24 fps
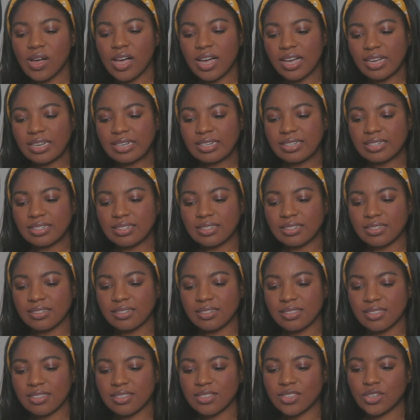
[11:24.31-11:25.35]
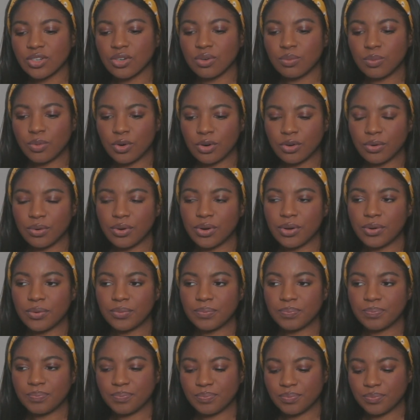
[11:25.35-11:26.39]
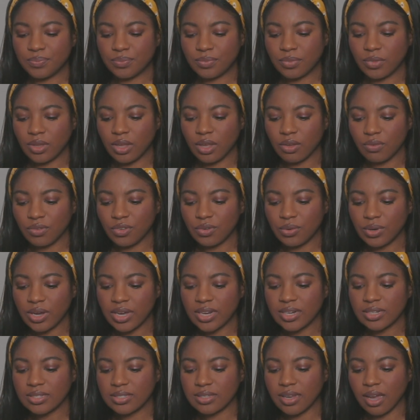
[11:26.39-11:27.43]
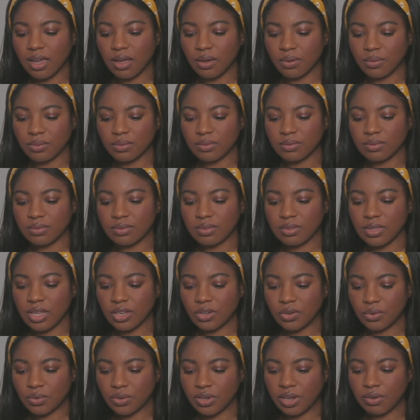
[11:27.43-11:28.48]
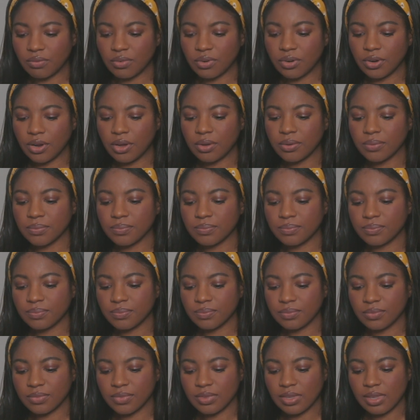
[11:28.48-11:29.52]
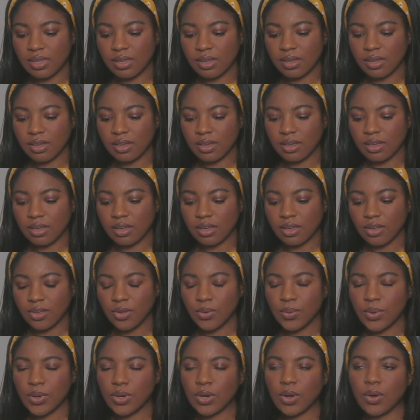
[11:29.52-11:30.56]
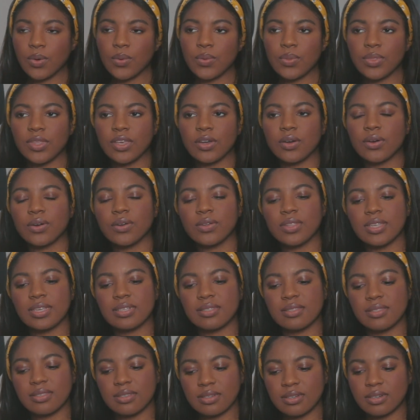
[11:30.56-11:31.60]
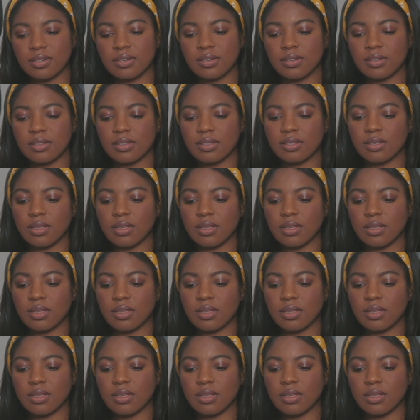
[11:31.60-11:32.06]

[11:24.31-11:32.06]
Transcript: high does the sycamore grow? If you cut it down, then you'll never know. You can own the earth and still,